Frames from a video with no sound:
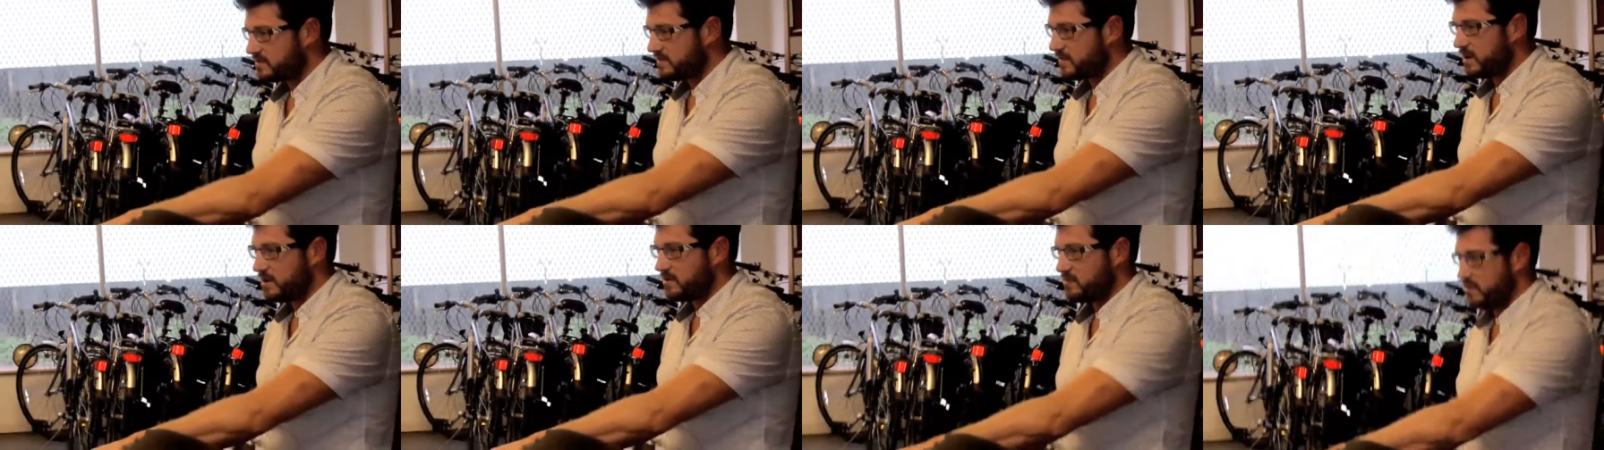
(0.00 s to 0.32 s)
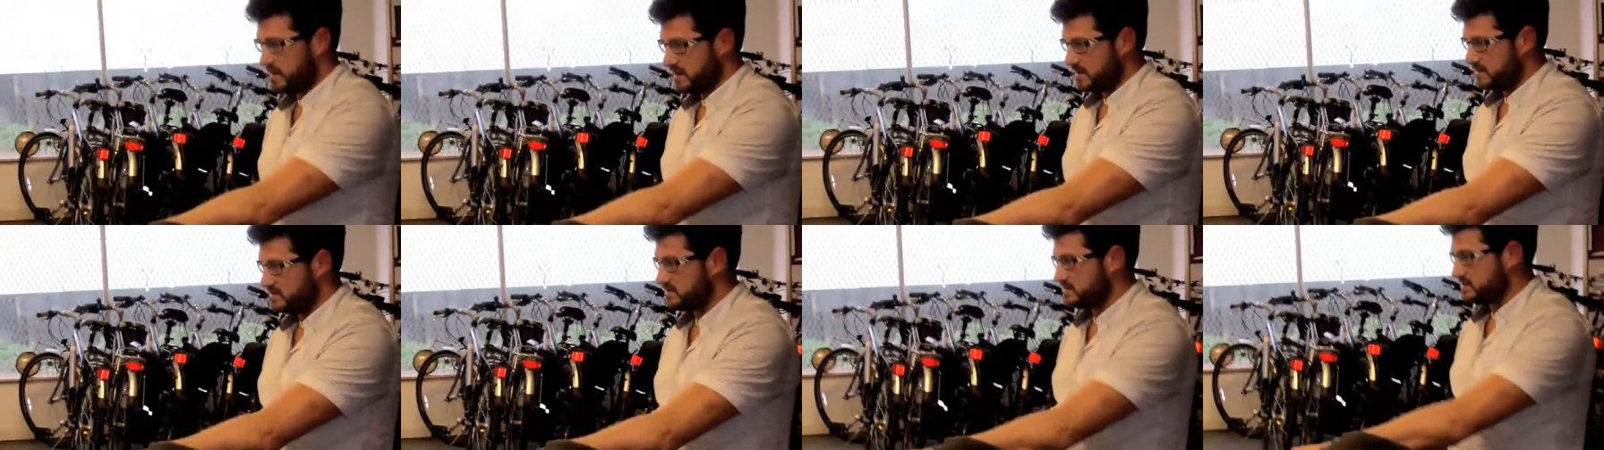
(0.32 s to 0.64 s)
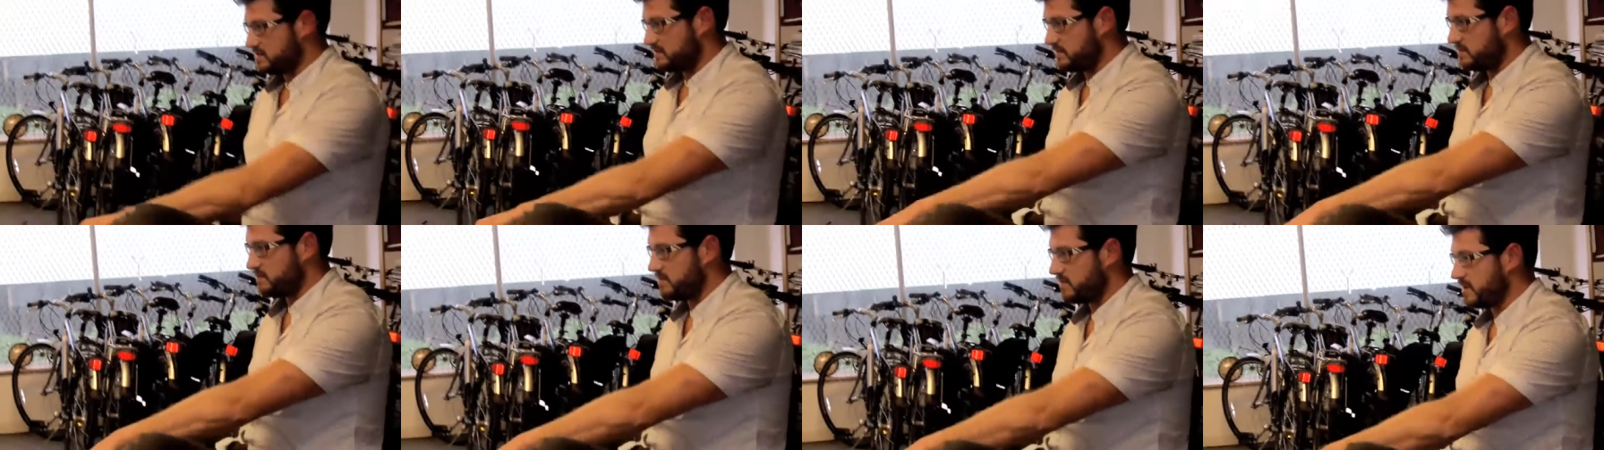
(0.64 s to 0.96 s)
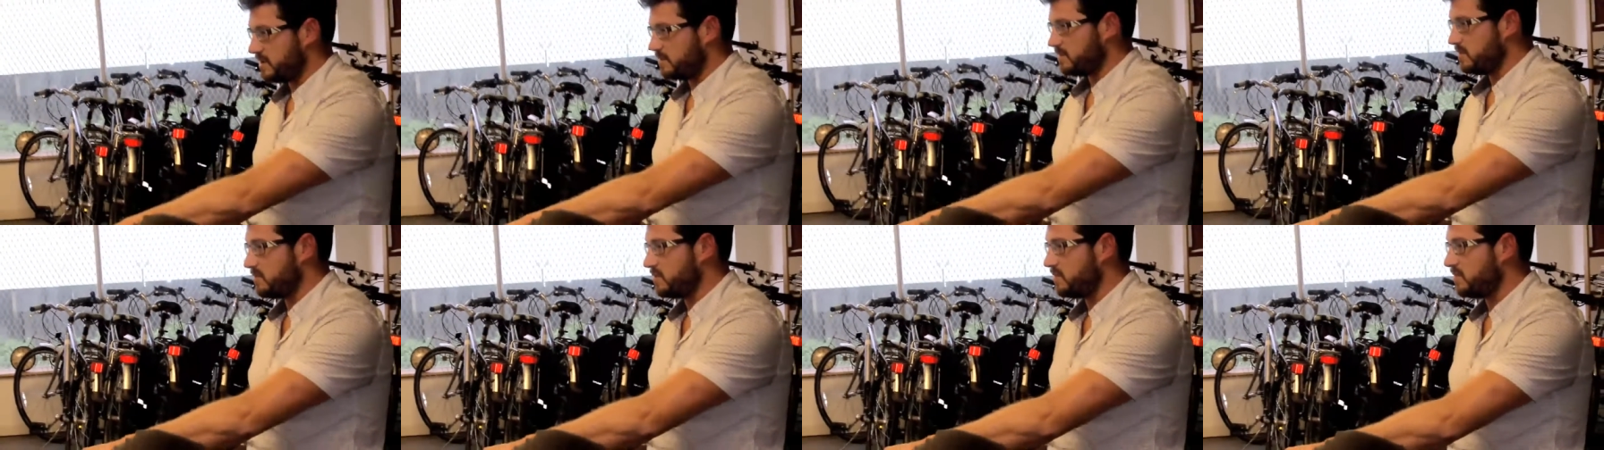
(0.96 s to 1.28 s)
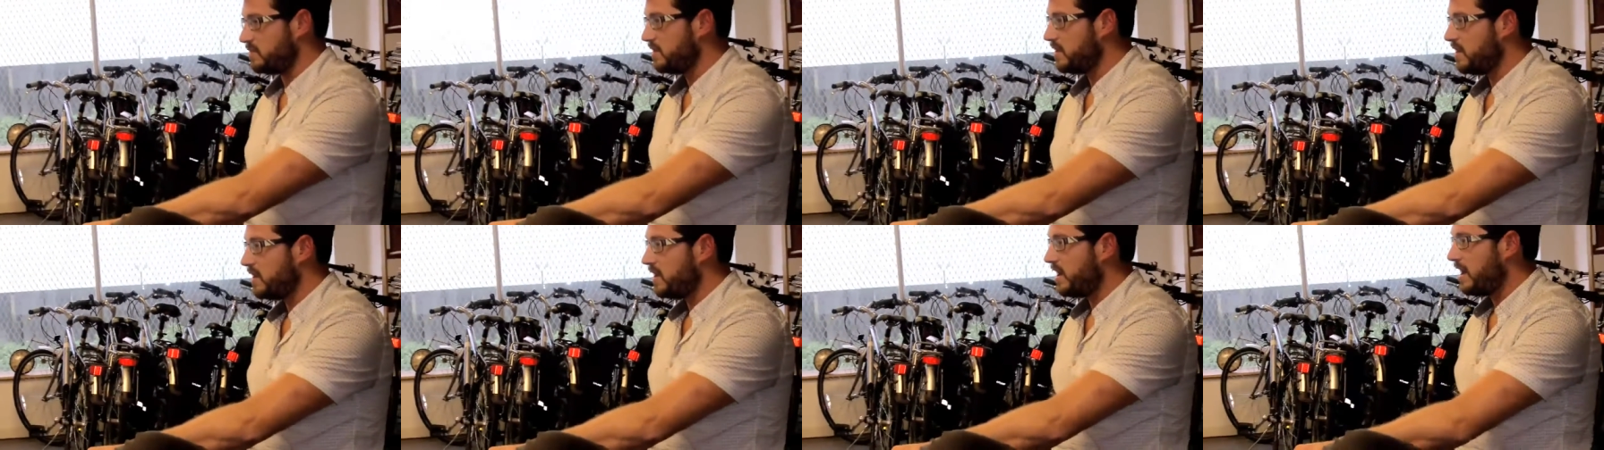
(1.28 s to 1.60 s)
with a whole range of different
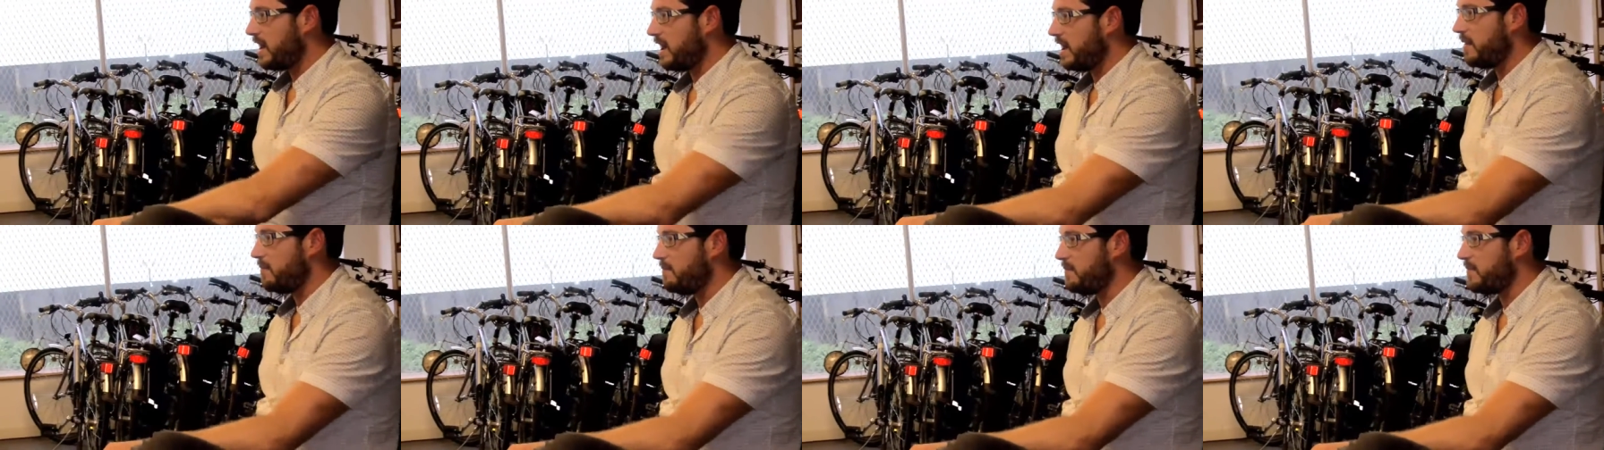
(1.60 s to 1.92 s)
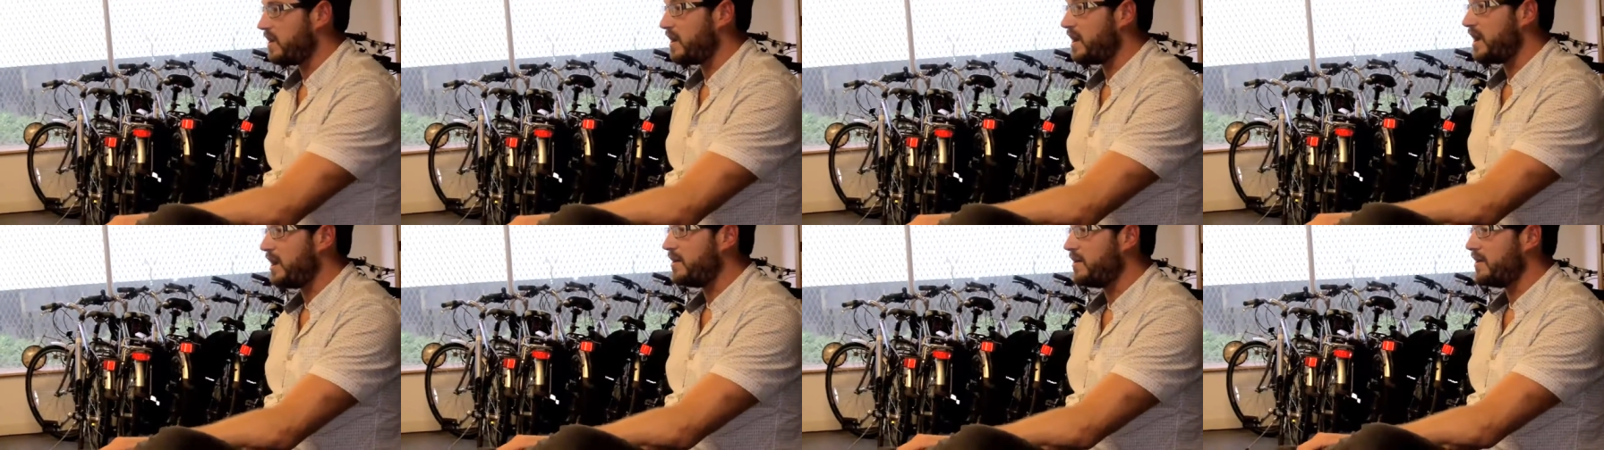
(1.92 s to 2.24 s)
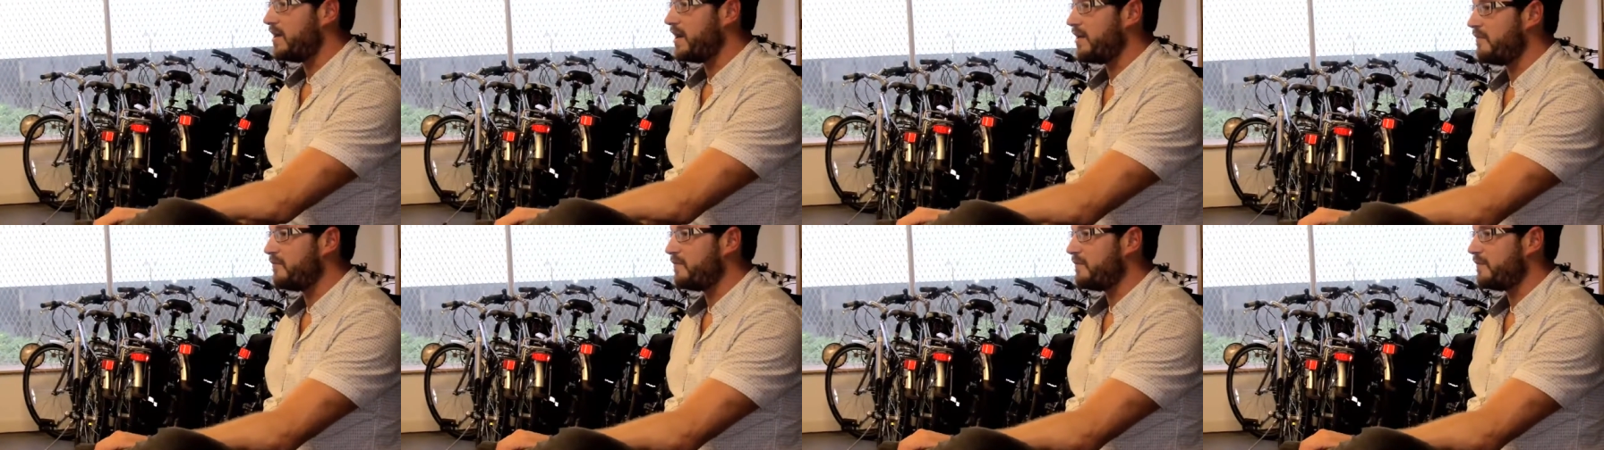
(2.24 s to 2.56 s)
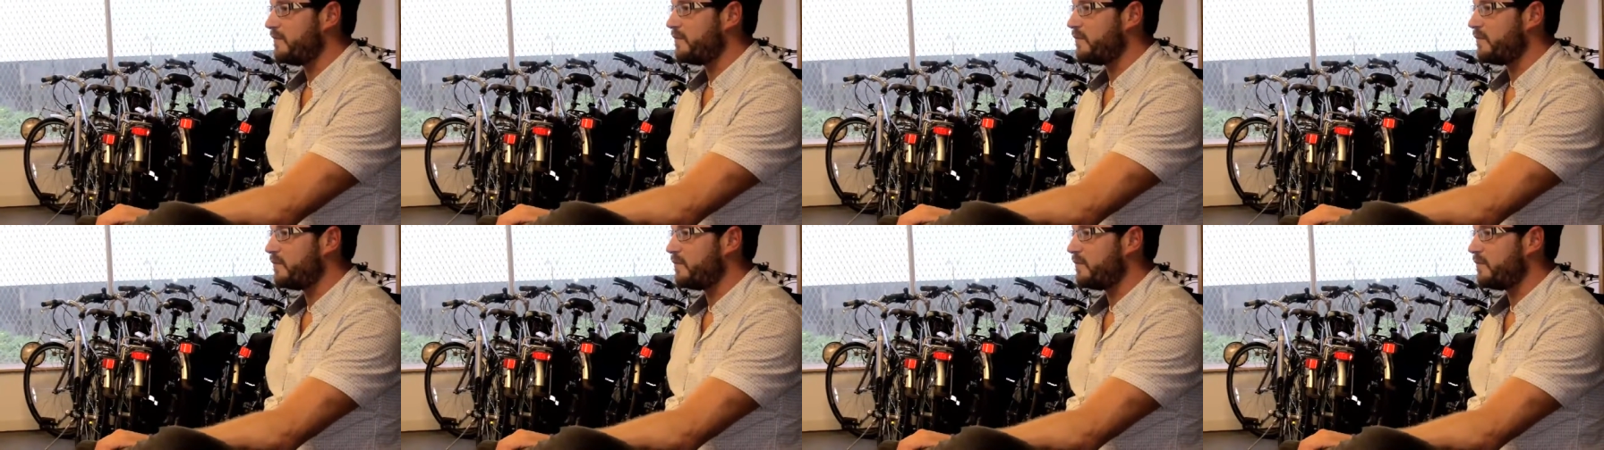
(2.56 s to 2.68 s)
people.